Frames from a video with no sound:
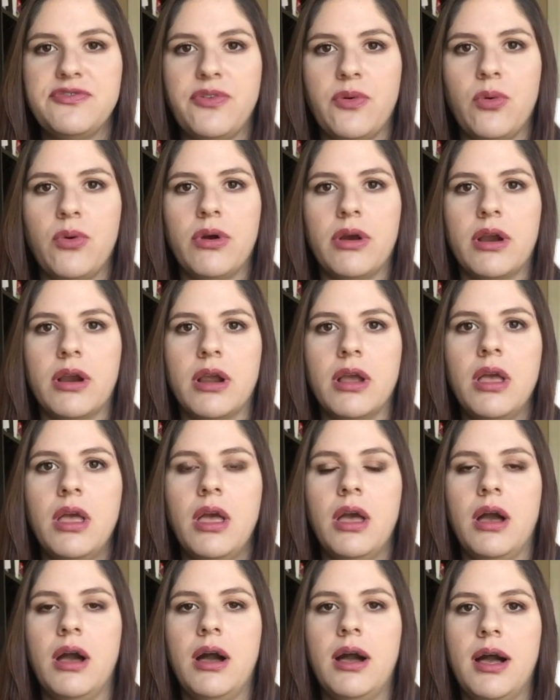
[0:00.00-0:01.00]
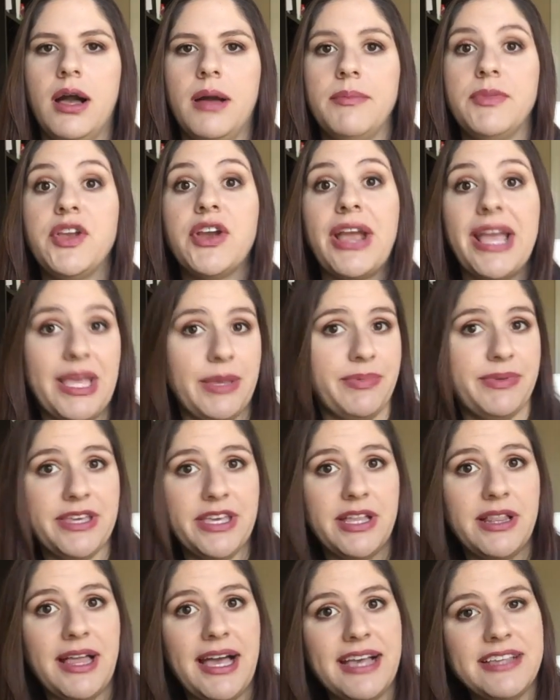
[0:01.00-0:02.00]
for um, your
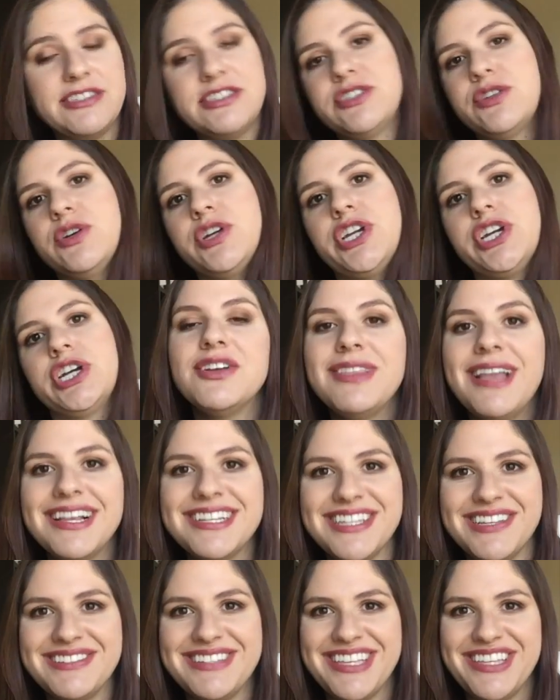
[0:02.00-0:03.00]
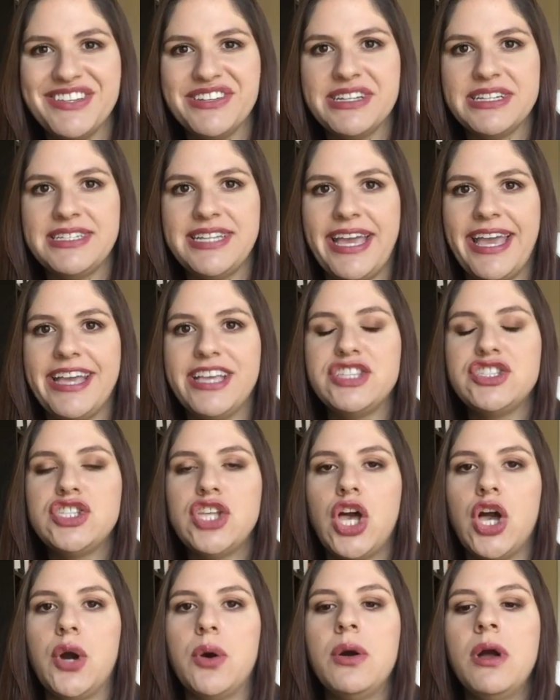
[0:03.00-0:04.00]
AP classes or your electives that you can take.
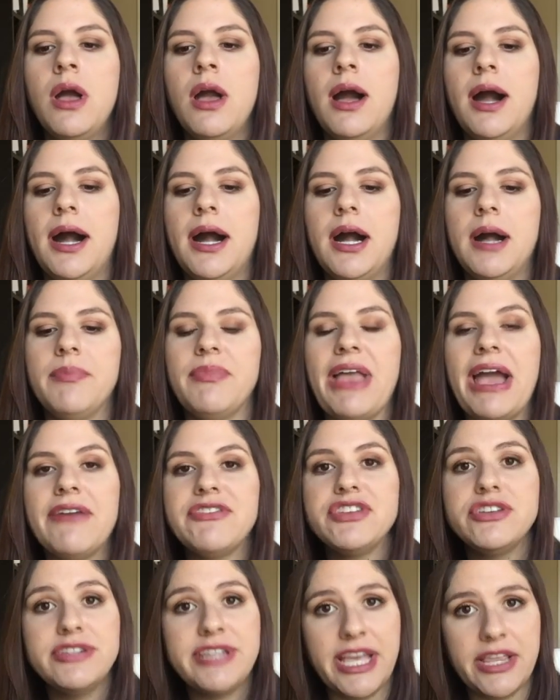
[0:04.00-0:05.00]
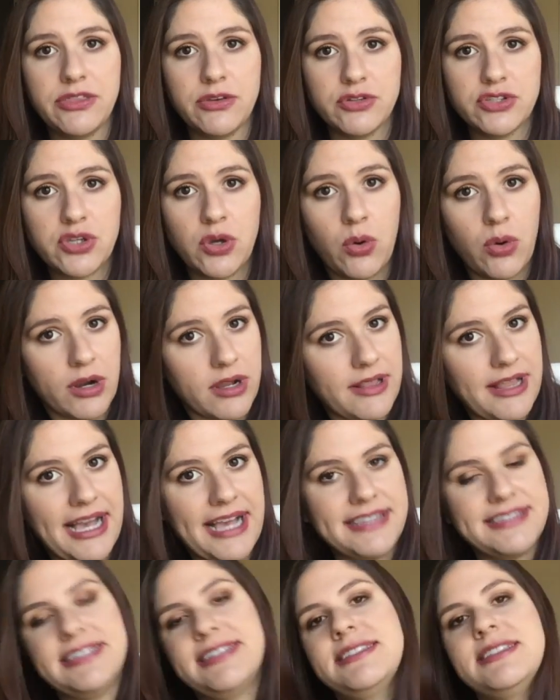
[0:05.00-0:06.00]
So um, after you take those core
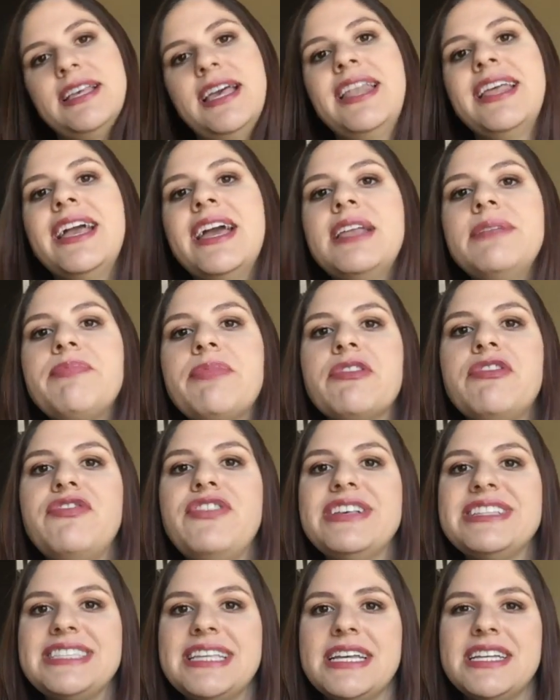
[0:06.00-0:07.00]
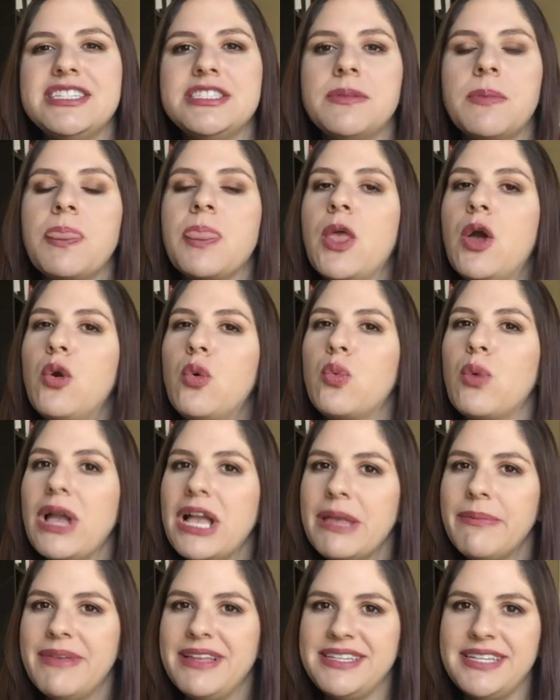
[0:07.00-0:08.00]
classes, and again, physics,
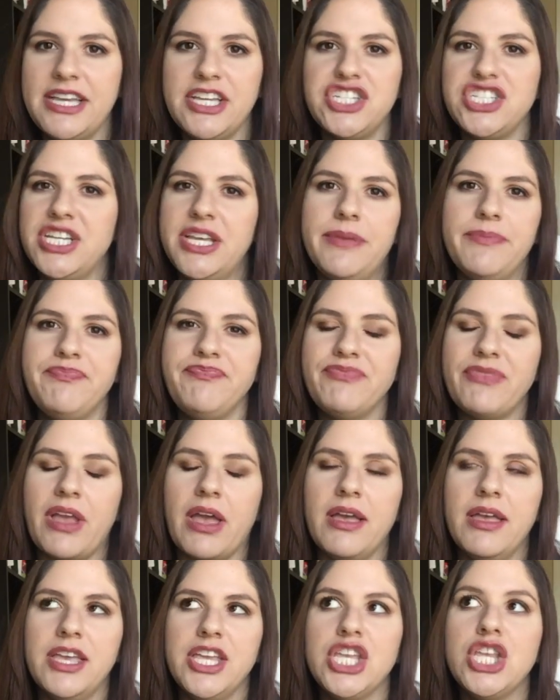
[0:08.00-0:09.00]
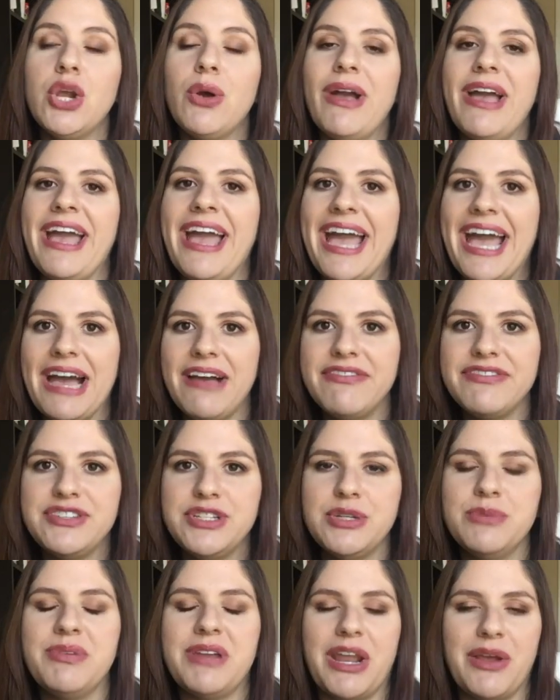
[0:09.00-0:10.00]
recommendation, you don't have
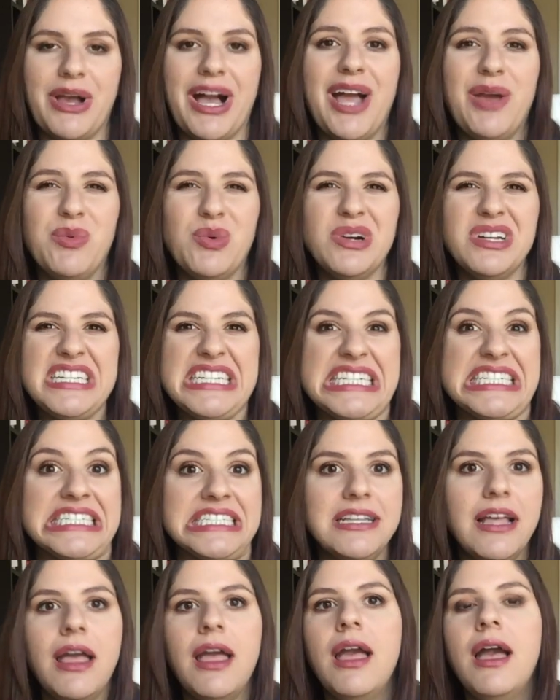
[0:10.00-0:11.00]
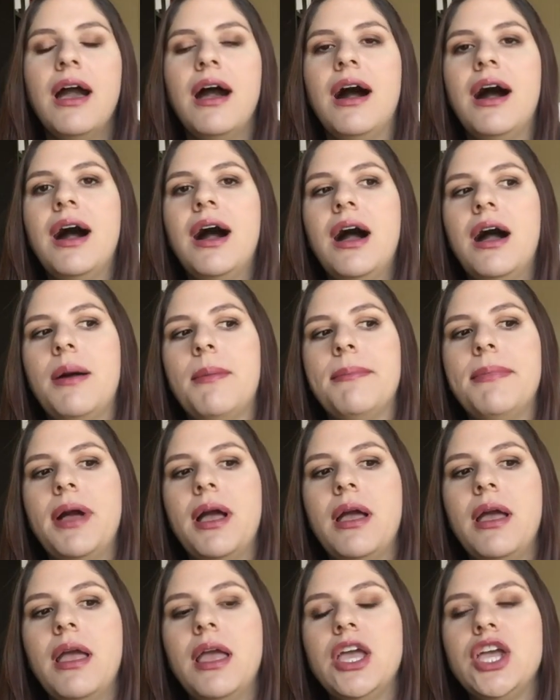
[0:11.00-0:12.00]
to, but I, I would. Um,
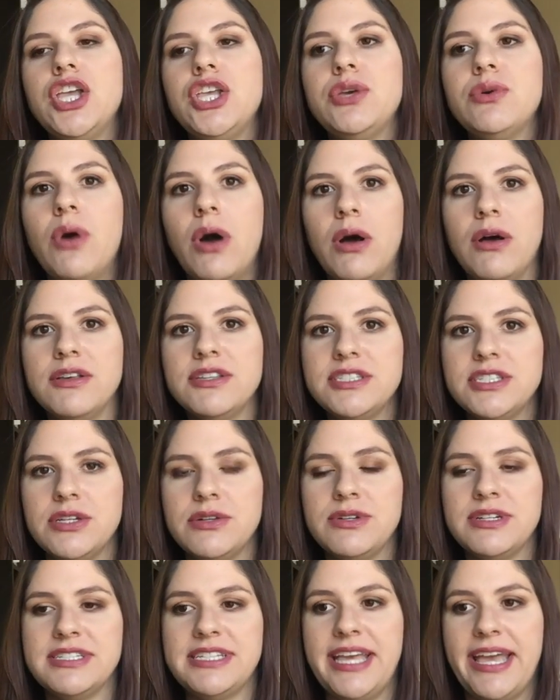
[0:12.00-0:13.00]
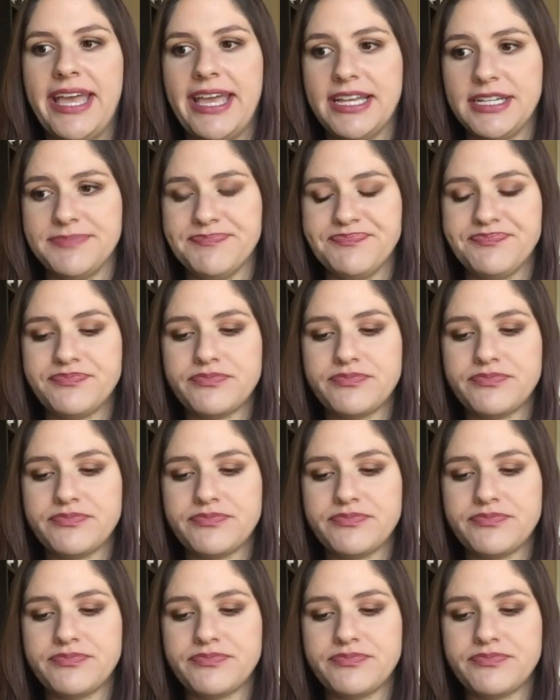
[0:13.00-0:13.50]
you also can take